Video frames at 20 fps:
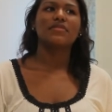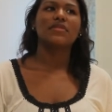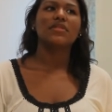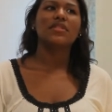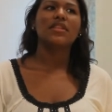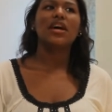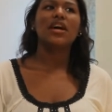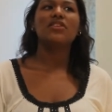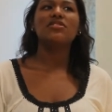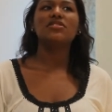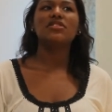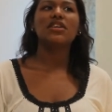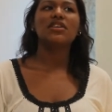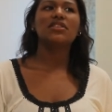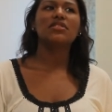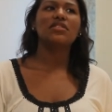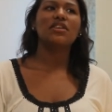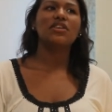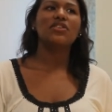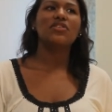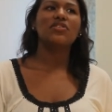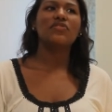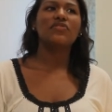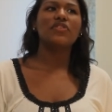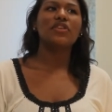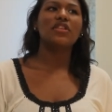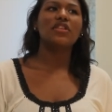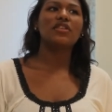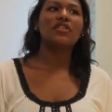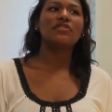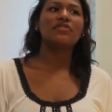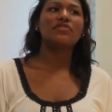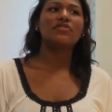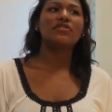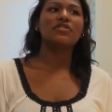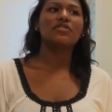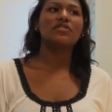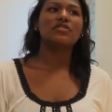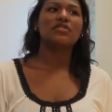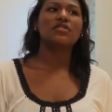Thou shalt take Ophelia
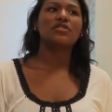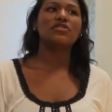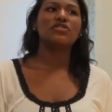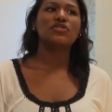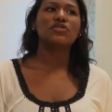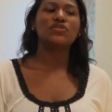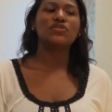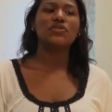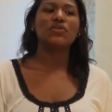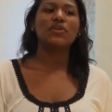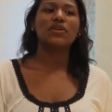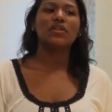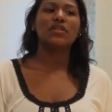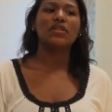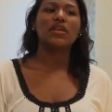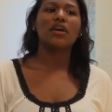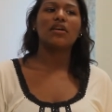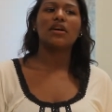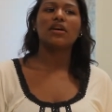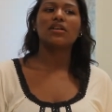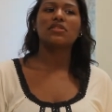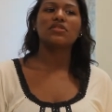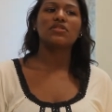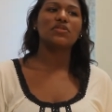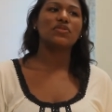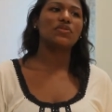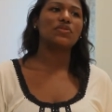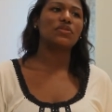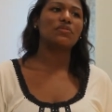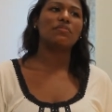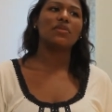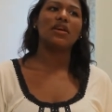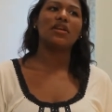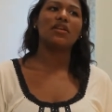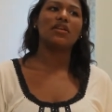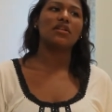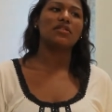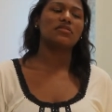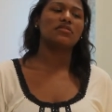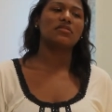for such a joy, thou hast known the
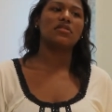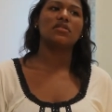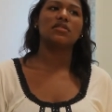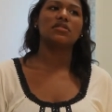maiden as long